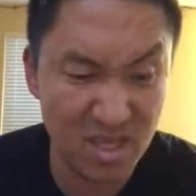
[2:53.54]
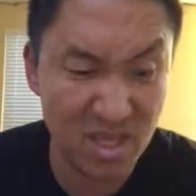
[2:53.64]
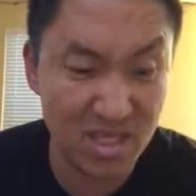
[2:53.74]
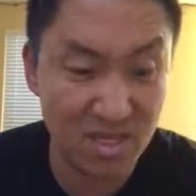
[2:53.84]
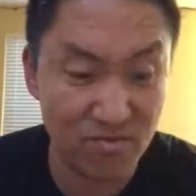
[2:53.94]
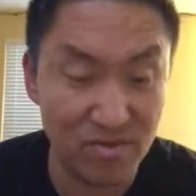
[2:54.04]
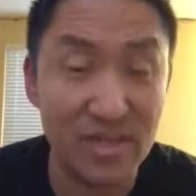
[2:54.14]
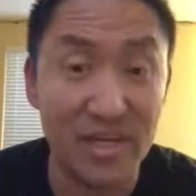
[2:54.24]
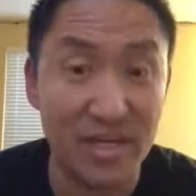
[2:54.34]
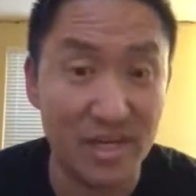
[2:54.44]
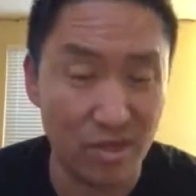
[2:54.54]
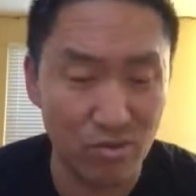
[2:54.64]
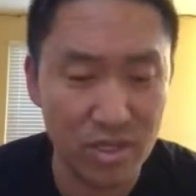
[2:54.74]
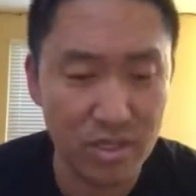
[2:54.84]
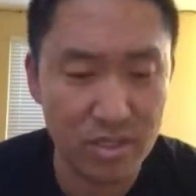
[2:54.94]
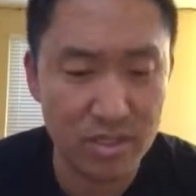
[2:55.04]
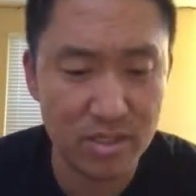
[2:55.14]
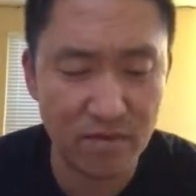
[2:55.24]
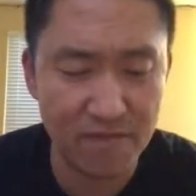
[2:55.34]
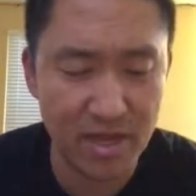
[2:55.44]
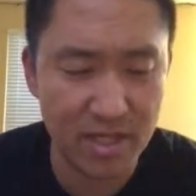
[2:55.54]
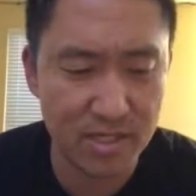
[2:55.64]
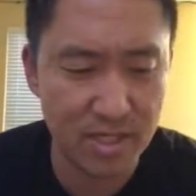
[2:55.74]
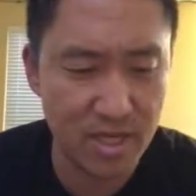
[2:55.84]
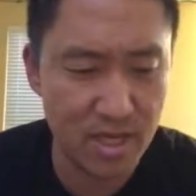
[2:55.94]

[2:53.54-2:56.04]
Is it really a good one? Sophie asked.